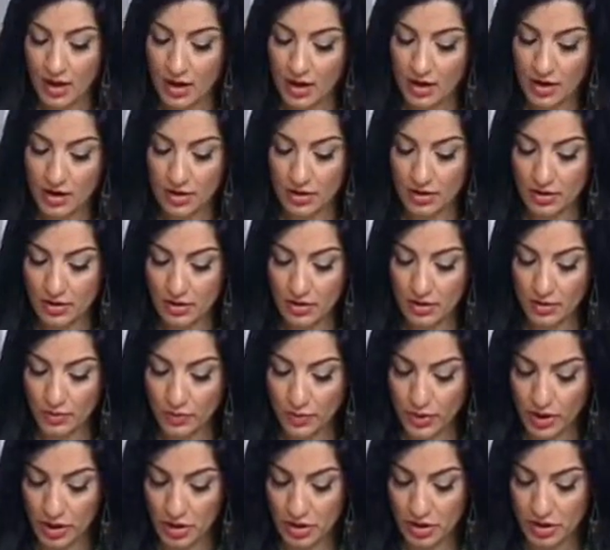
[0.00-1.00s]

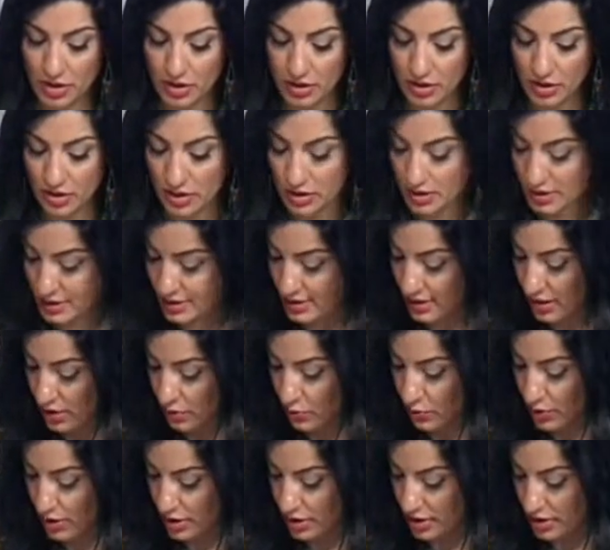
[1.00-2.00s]
We are
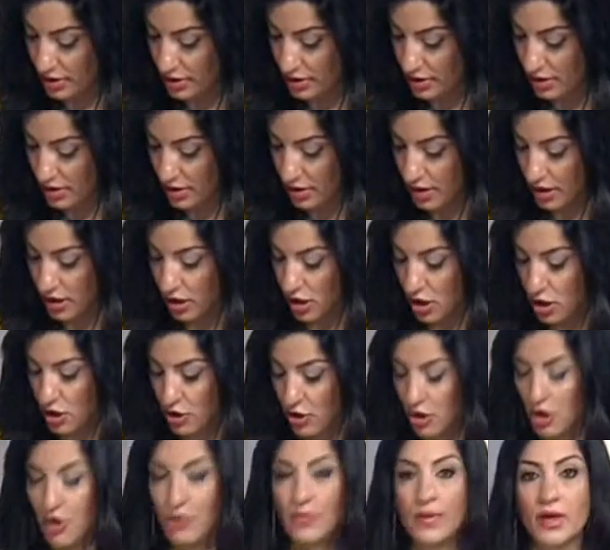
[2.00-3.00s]
still with
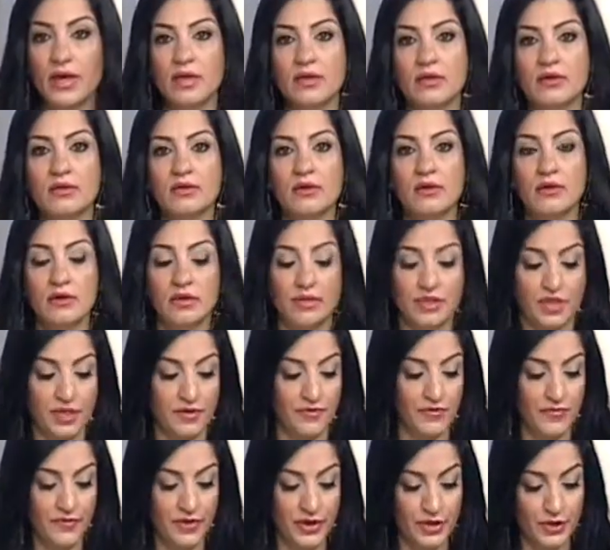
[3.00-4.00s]
Al-Ahram, and
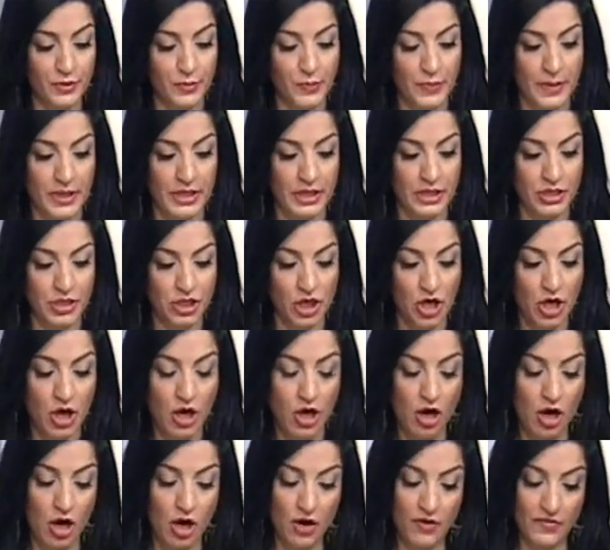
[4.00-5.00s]
the front page
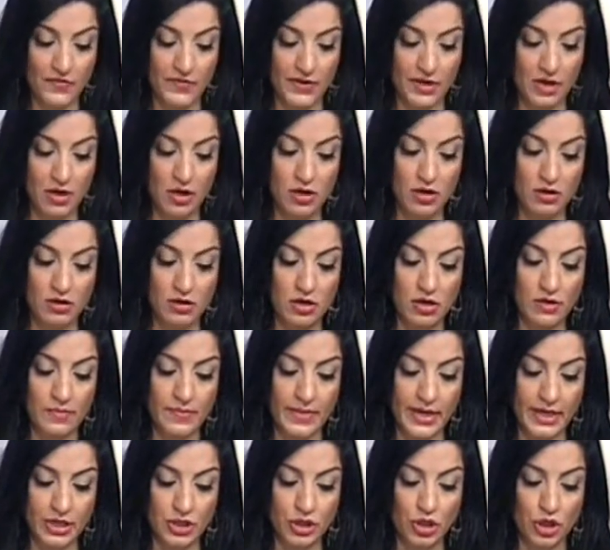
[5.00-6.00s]
of
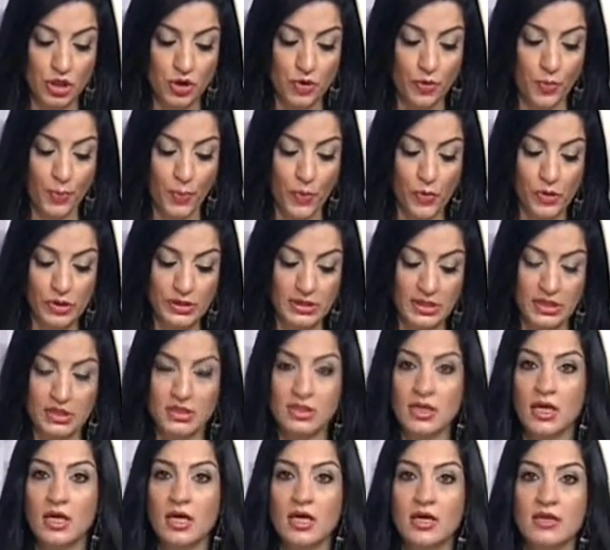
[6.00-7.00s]
Al-Ahram actually
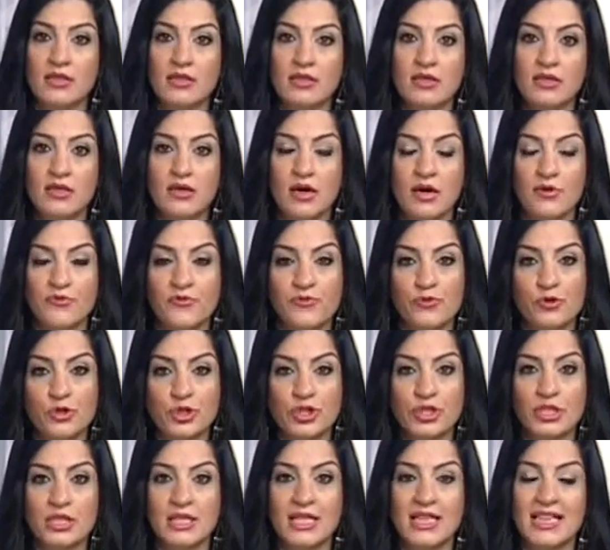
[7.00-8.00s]
reported the
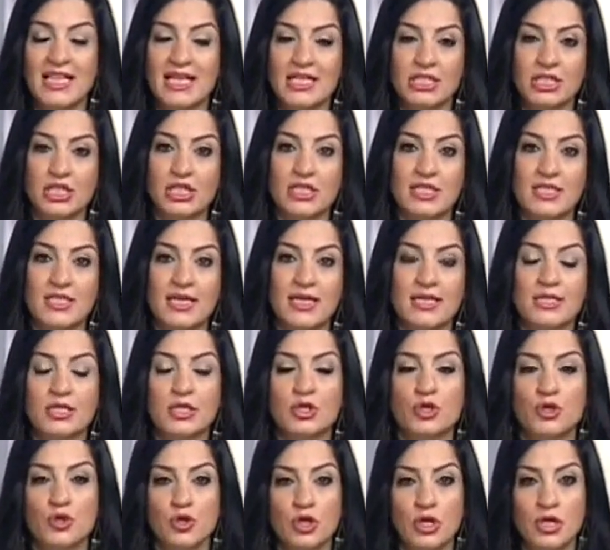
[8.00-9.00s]
unfortunate clashes
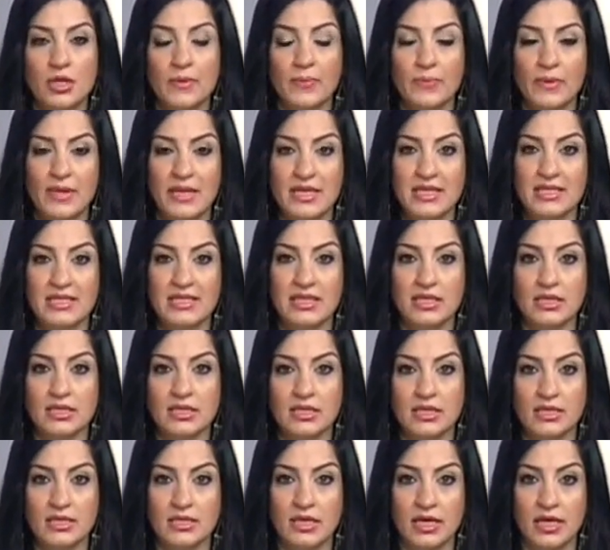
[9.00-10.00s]
that took place
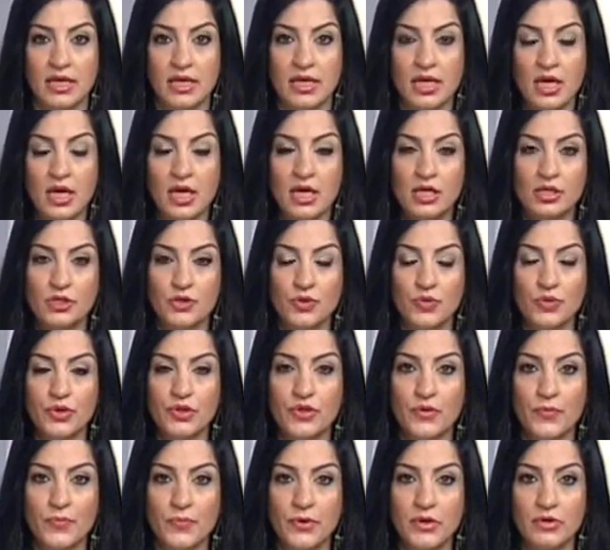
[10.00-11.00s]
yesterday
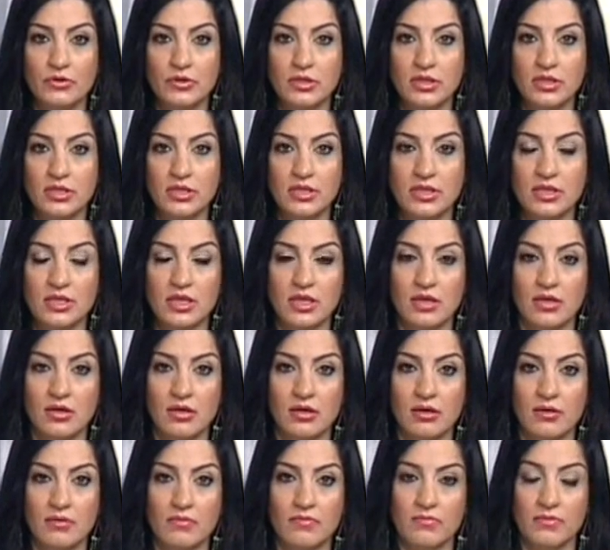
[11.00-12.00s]
during the protests
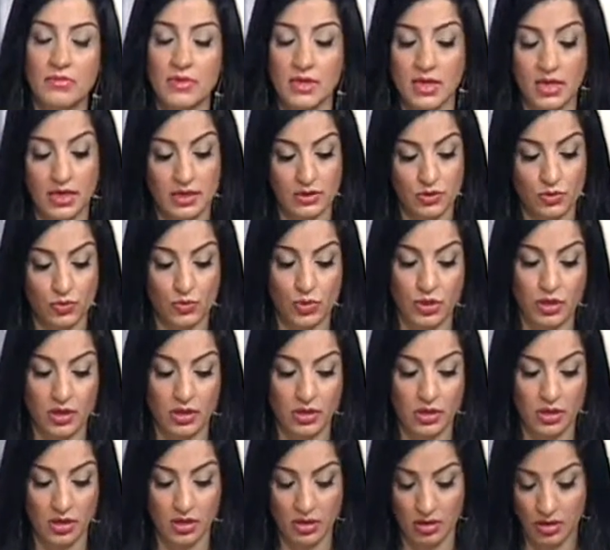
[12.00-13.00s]
that
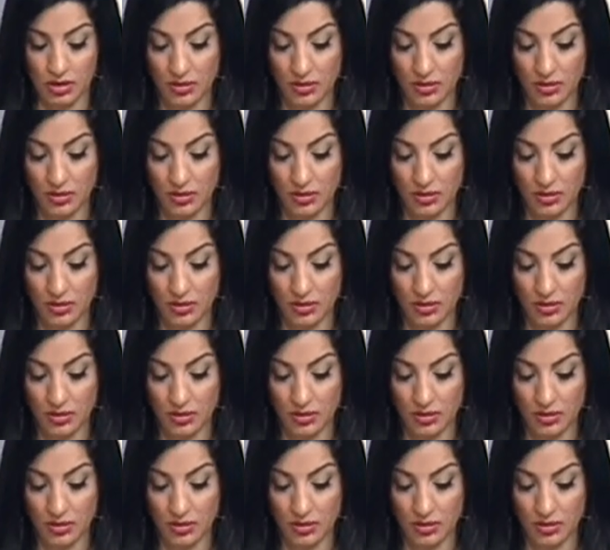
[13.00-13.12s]
were